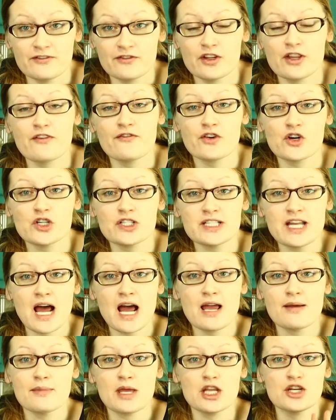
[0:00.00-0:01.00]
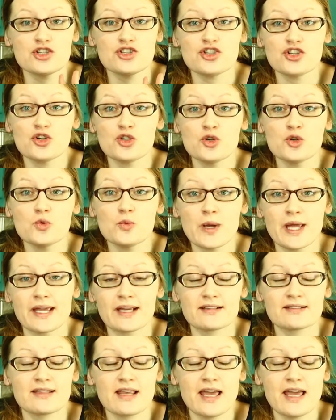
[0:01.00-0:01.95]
for the first time in 2 weeks.